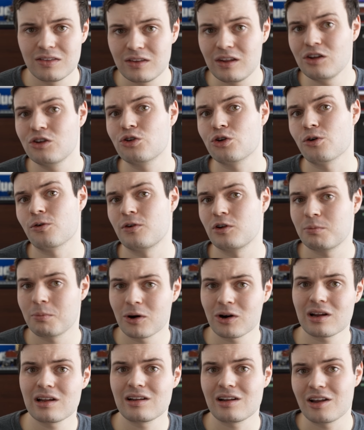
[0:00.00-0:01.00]
These surface
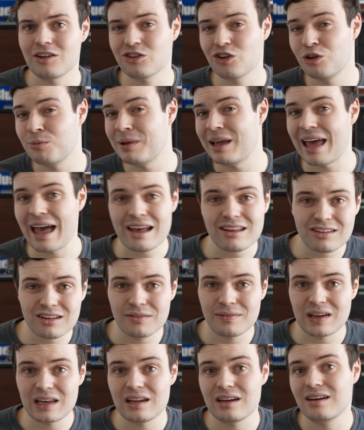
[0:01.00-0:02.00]
parking lots could be
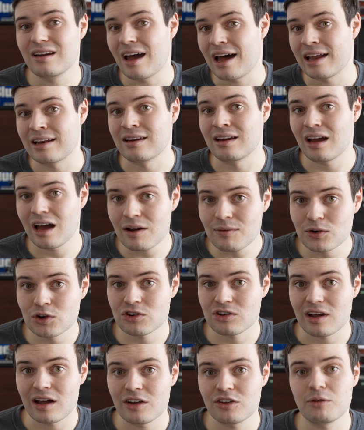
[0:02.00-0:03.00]
excavated cut and cover
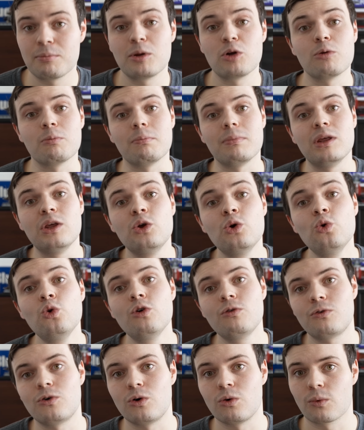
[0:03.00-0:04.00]
style to build
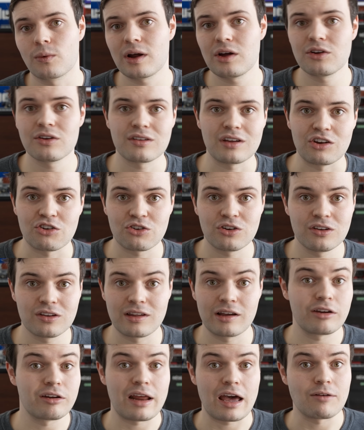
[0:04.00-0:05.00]
beautiful rail stations
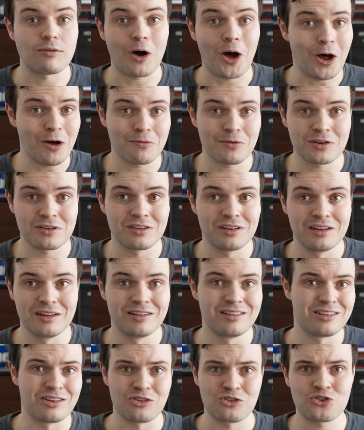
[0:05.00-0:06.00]
that could have
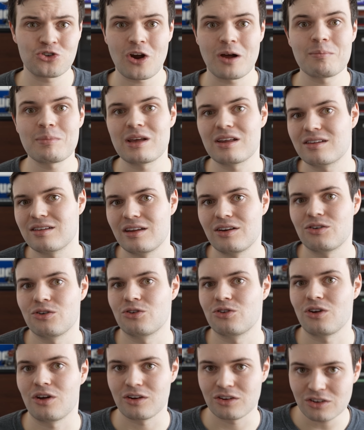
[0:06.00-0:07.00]
offices and shopping
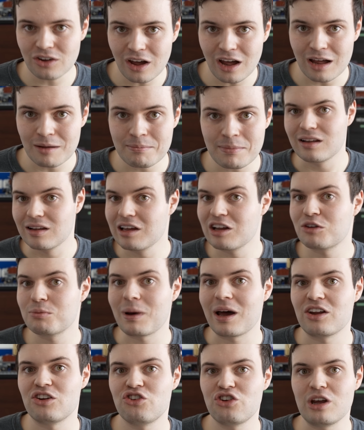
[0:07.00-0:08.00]
centers on top, linked
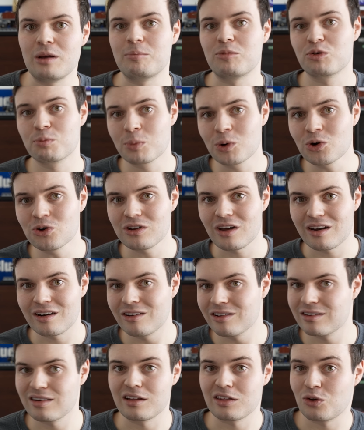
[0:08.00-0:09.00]
by cheap spur
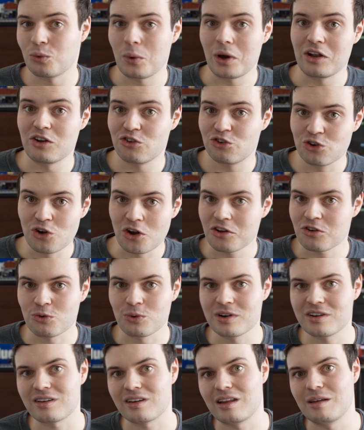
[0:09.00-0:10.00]
tunnels like the one just
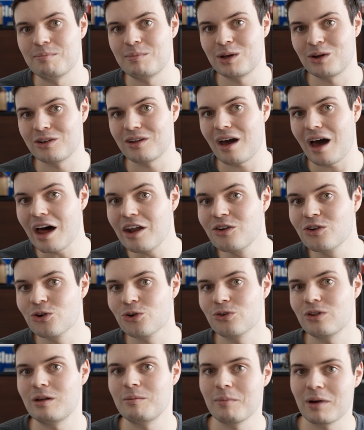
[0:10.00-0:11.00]
recently built
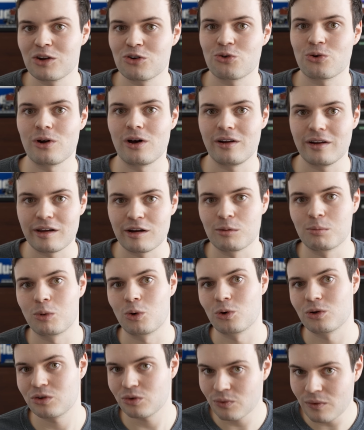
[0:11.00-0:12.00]
under the Montreal
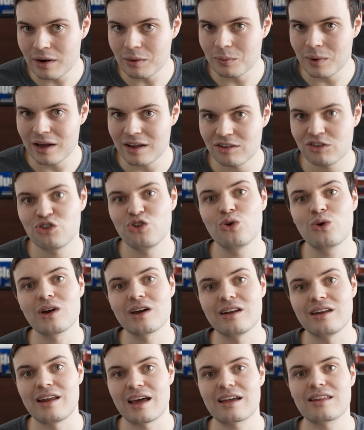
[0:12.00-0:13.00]
airport's runways to
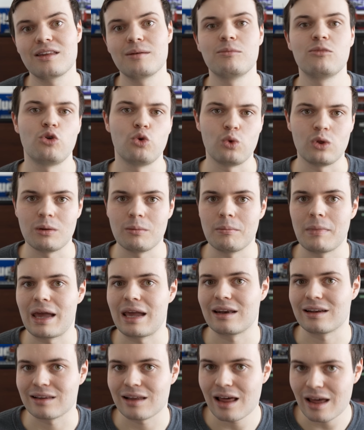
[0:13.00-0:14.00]
connect them to the
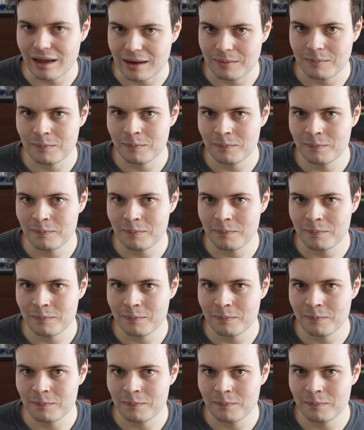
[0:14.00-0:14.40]
main line.